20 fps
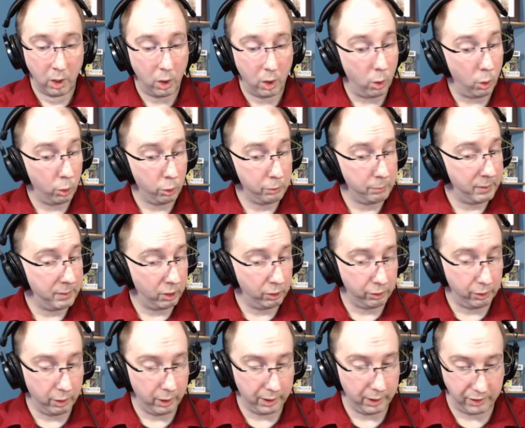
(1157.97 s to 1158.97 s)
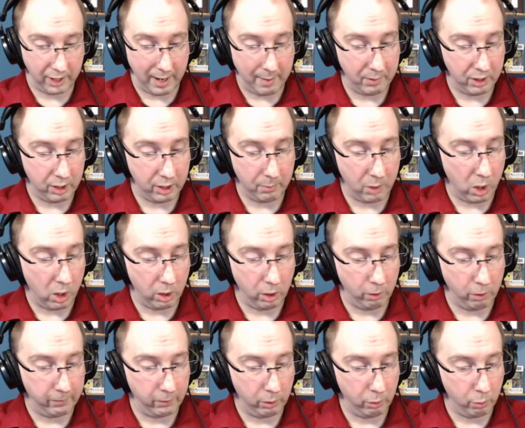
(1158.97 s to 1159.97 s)
Old Builder examined him all
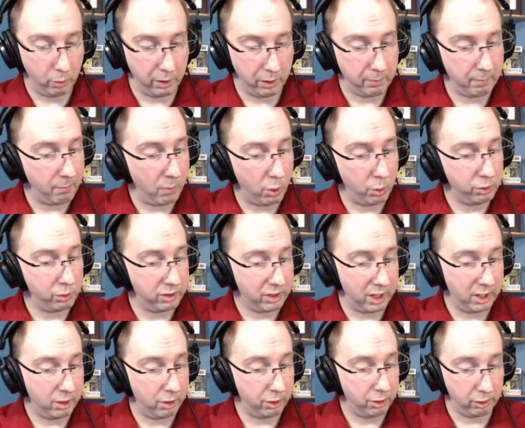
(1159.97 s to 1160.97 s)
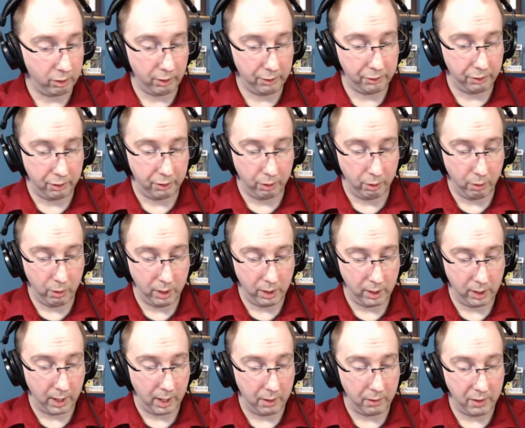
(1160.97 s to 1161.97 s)
over with most tender solicitude,
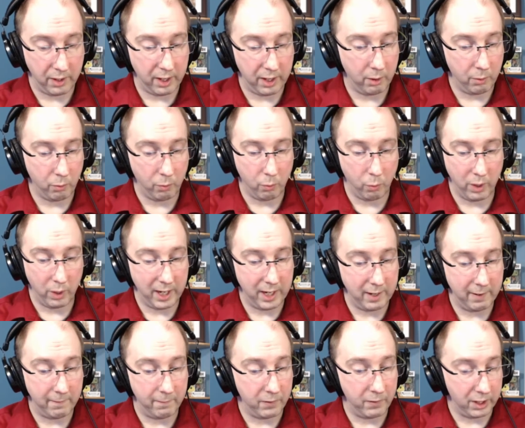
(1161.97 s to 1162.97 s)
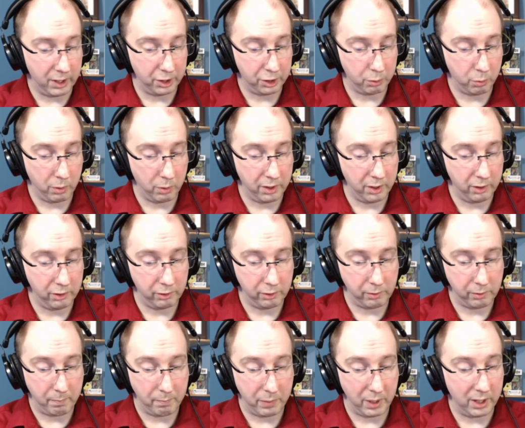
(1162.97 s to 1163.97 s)
and then, when he had finished with
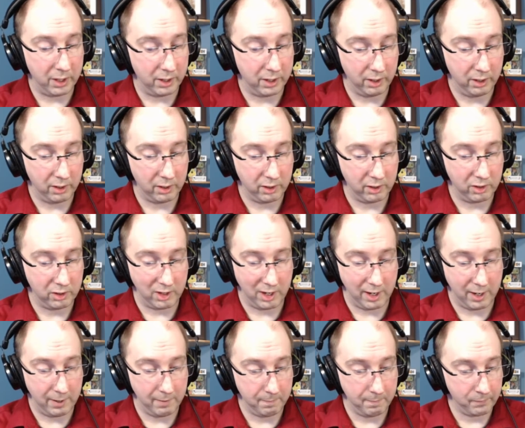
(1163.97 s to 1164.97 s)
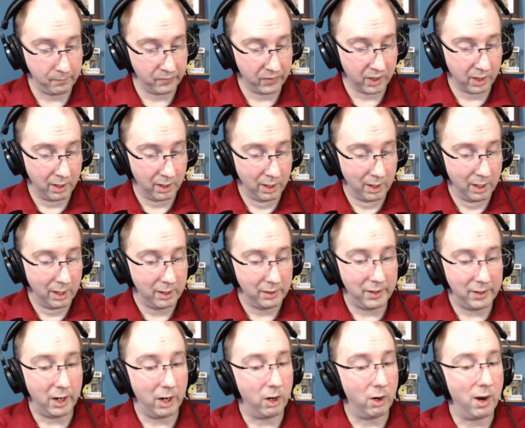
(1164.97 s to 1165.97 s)
his penitent, said,
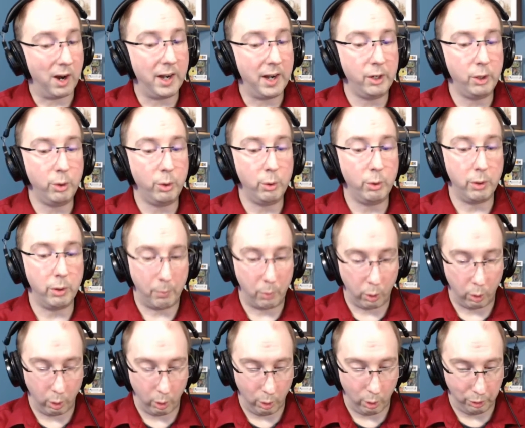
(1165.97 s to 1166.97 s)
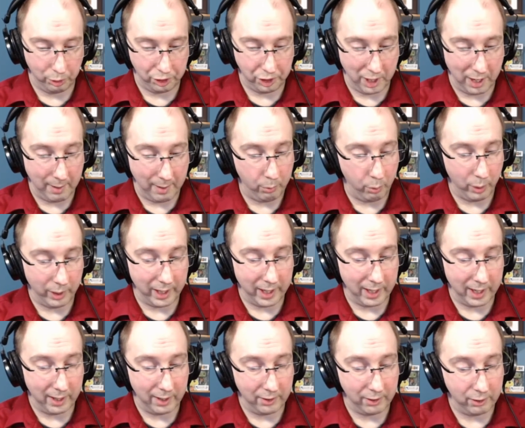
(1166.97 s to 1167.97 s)
There, I knew the poor old chap would
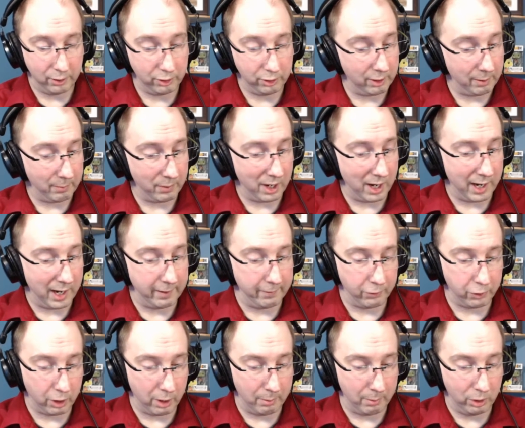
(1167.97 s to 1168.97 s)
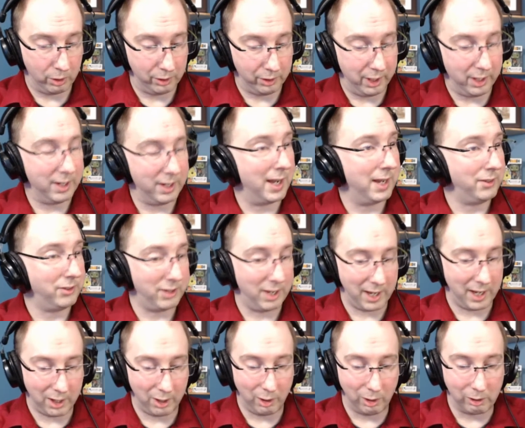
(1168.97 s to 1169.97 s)
get into some kind of trouble. Didn't I
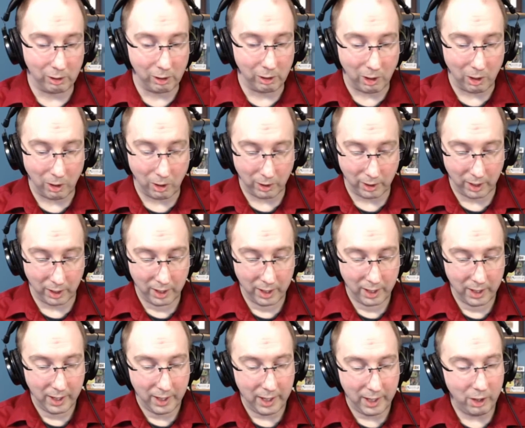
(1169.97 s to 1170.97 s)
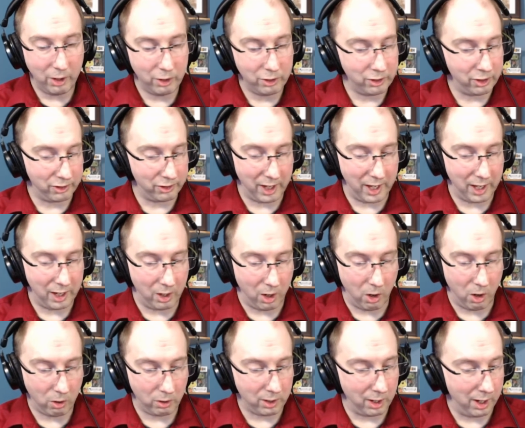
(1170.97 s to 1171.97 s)
say it all along? Here's his head
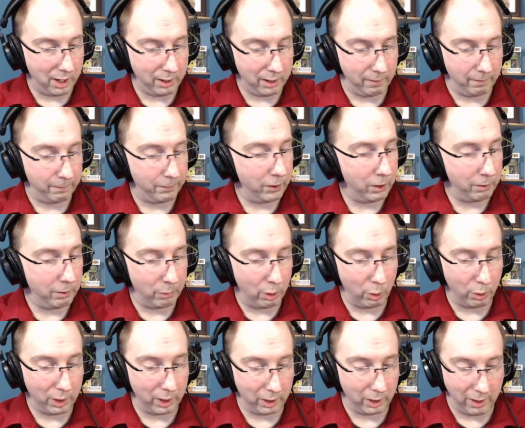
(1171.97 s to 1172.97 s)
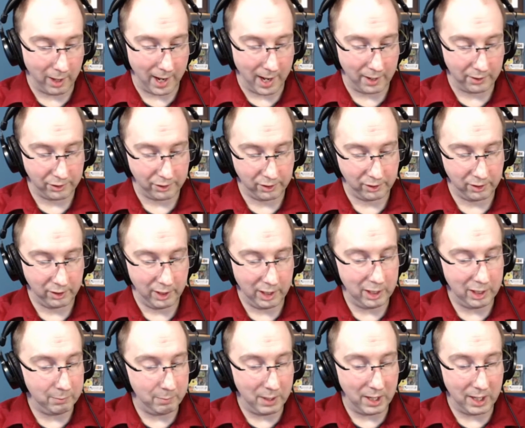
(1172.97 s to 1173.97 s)
all cut and full of broken glass.
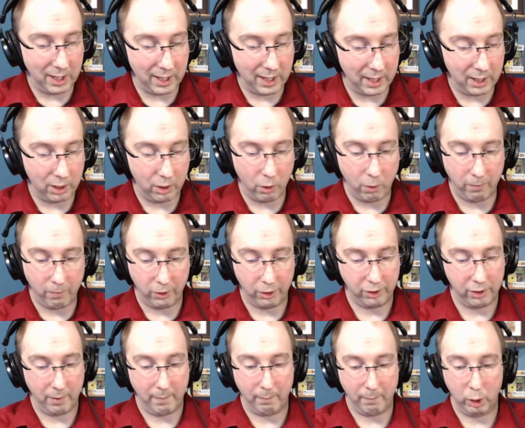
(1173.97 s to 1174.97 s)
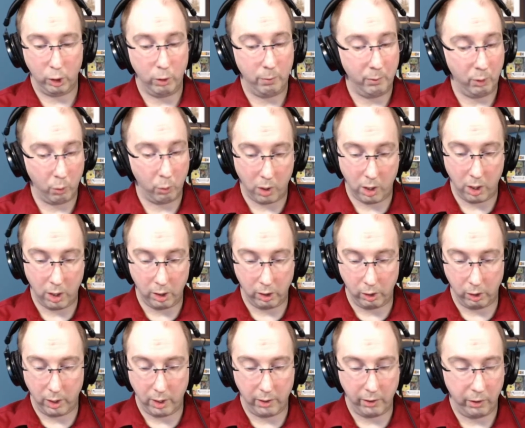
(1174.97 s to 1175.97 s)
He's been a-getting over some bloomin' wall
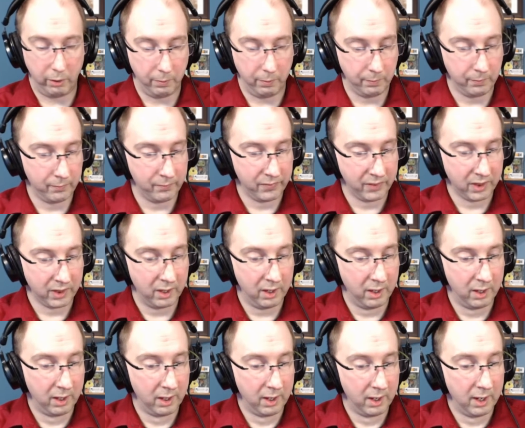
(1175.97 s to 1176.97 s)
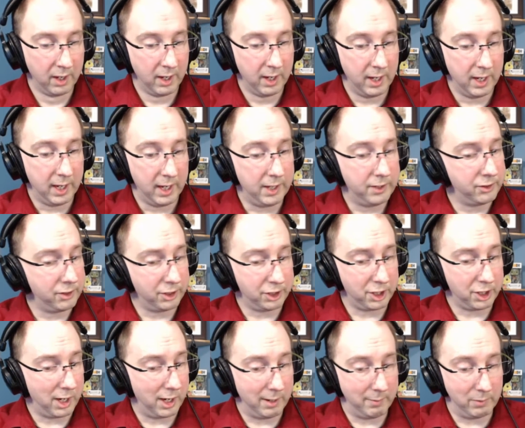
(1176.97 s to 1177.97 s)
or other. It's a
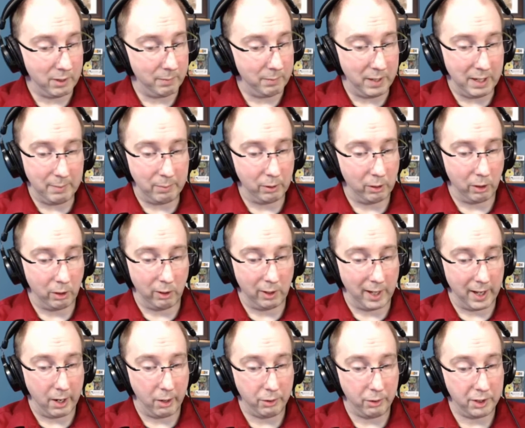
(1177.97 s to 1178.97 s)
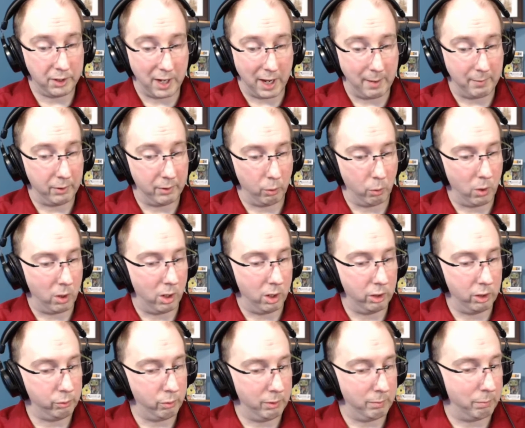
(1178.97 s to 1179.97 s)
shame that people are allowed to top their
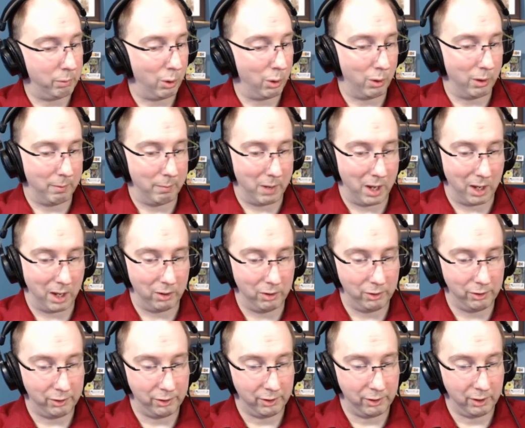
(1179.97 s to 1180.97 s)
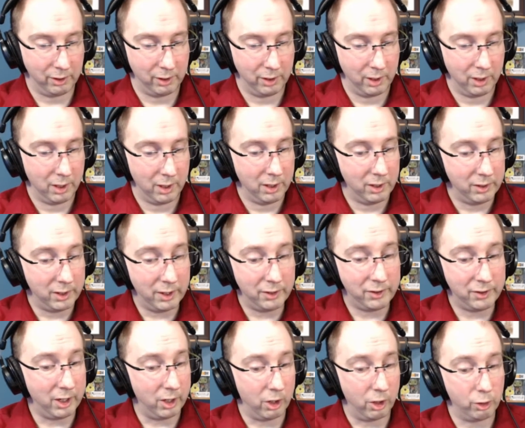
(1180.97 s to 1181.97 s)
walls with broken bottles. This
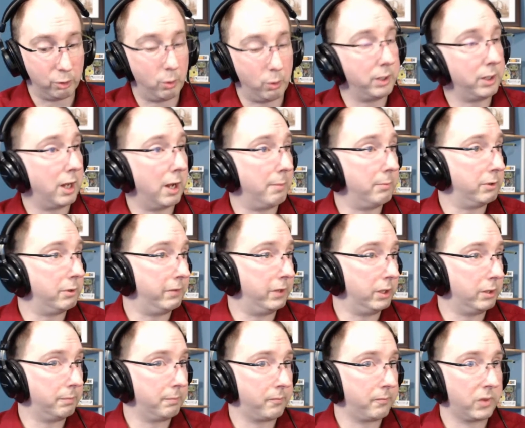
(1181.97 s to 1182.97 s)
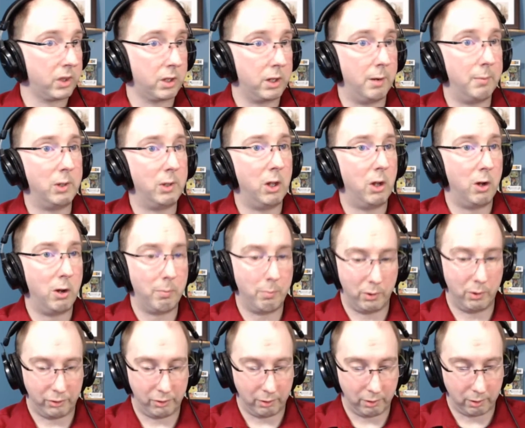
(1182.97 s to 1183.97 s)
here's what comes of it. Come along,
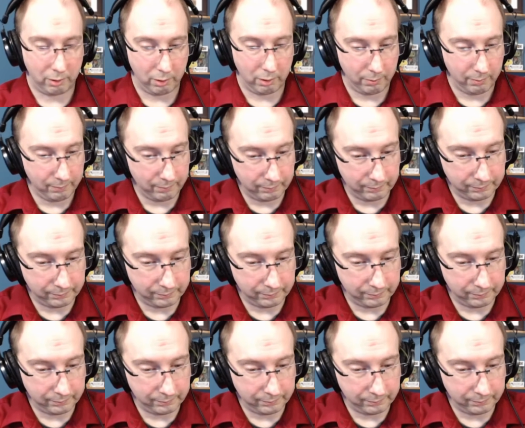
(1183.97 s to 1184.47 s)
Berserker.